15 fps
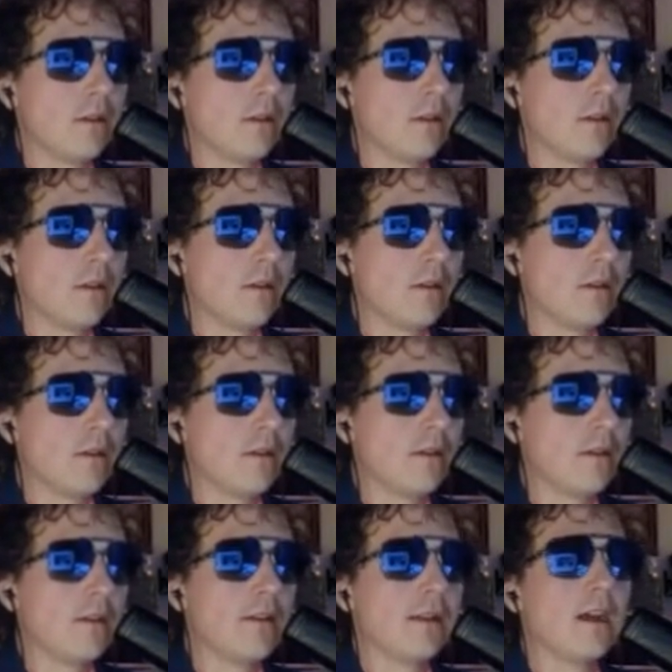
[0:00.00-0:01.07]

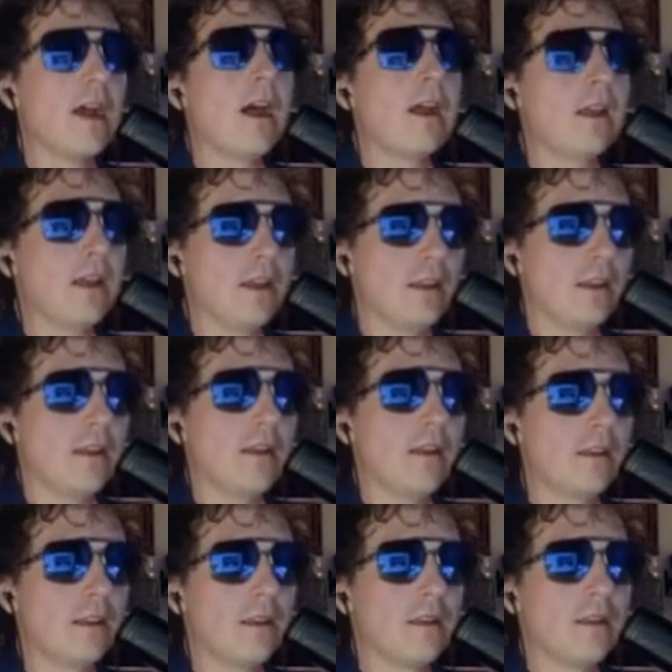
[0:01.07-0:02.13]

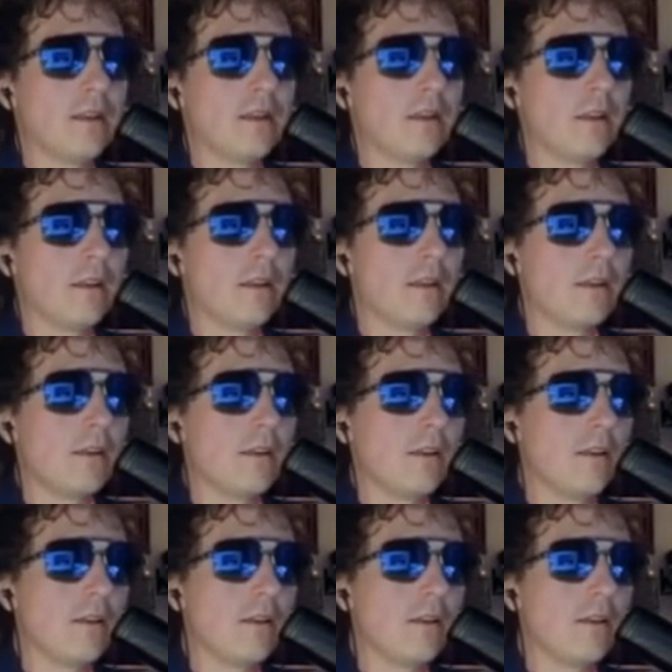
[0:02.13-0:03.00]
[no speech]